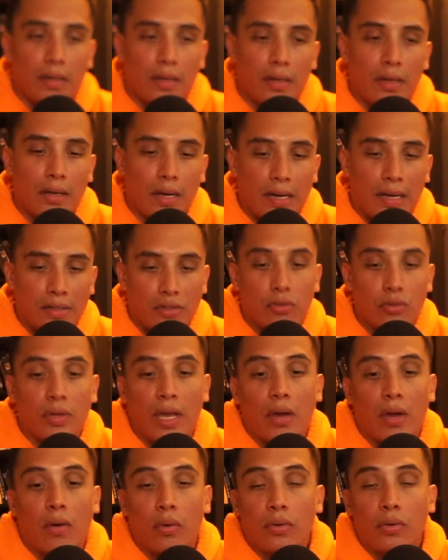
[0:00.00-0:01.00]
as you
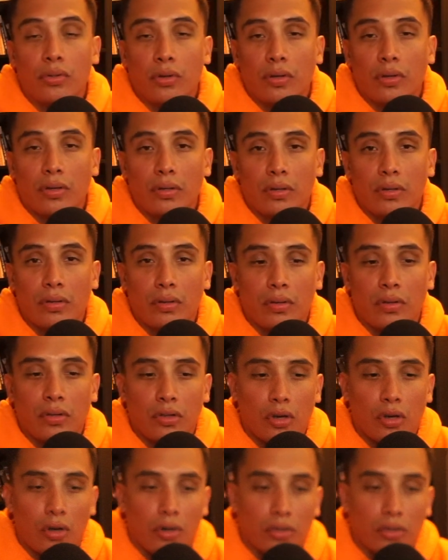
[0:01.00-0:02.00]
get older,
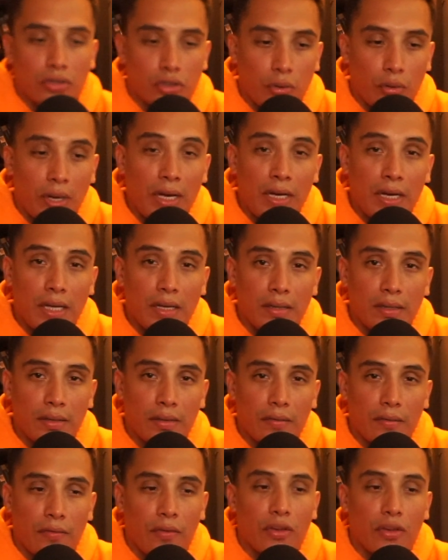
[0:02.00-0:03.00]
you're training
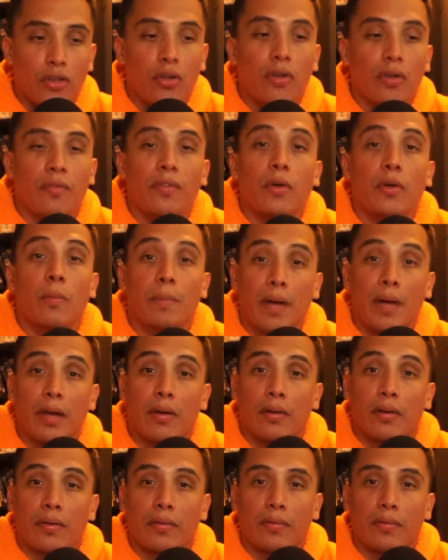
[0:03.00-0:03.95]
for you to feel better,